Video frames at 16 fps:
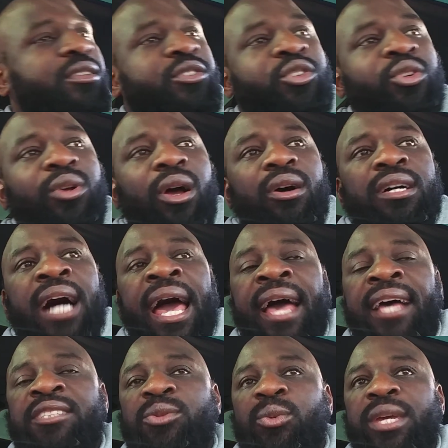Two
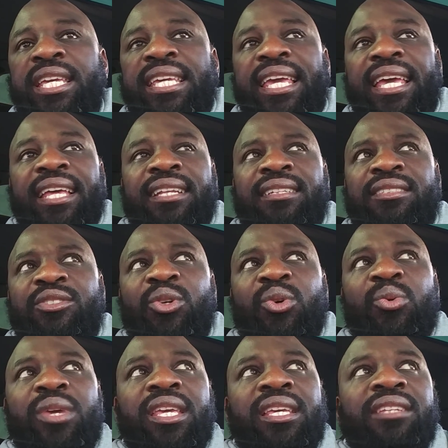
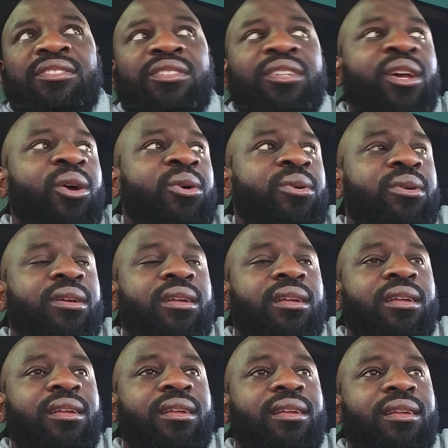weekends ago,
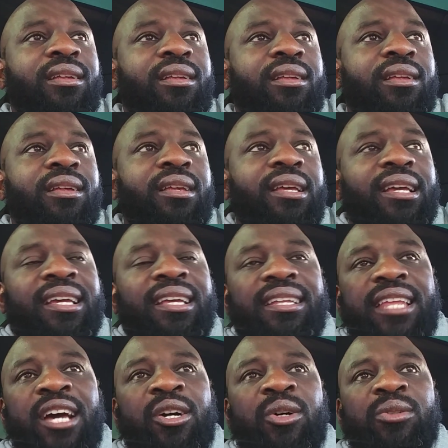
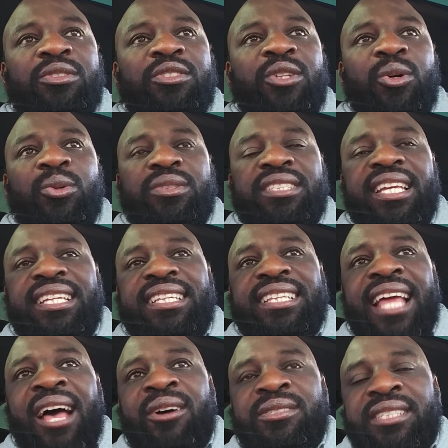Canelo sold
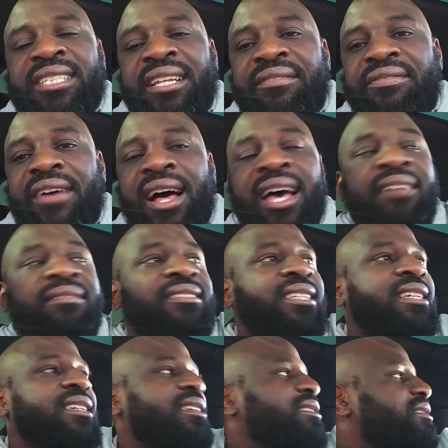10,005
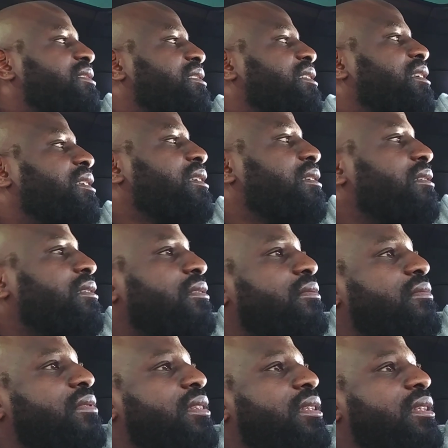tickets.
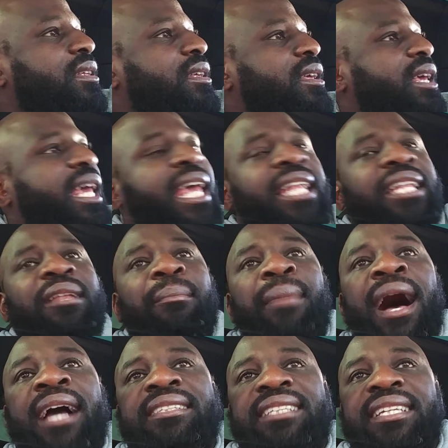In the
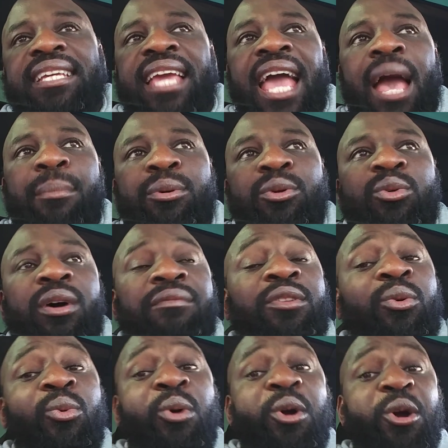boxing capital of
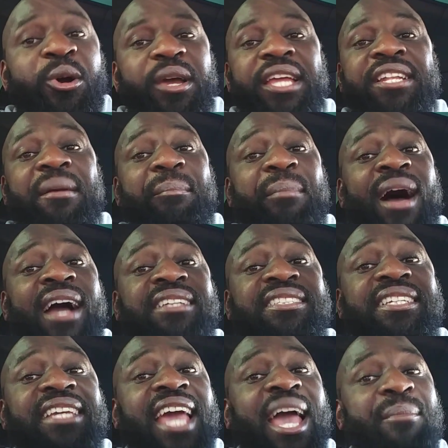the world. In the
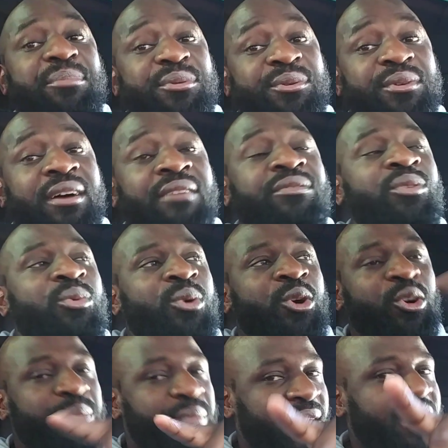boxing capital of the
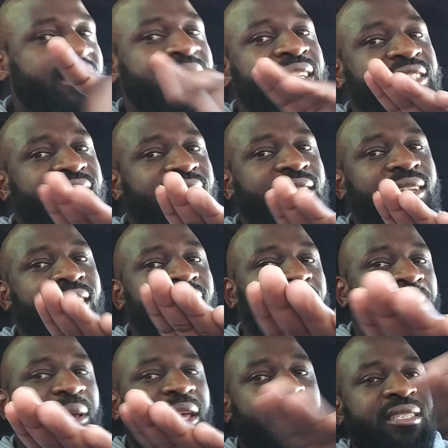world. Pay attention.
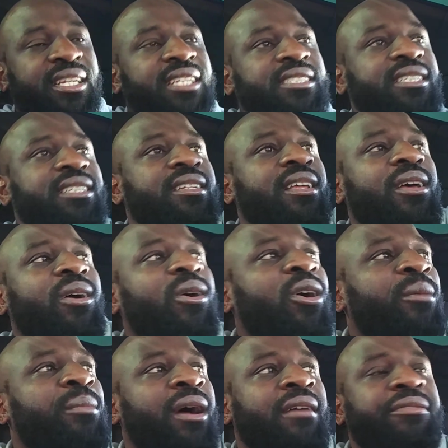Pay attention,
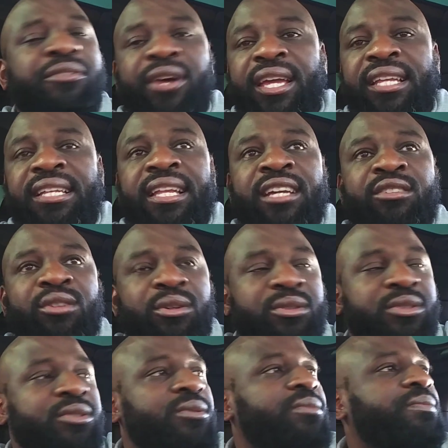all my frayed
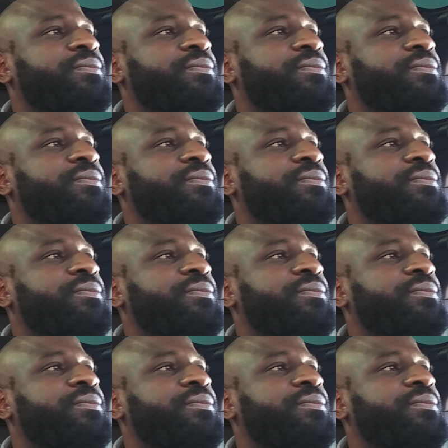Negroes.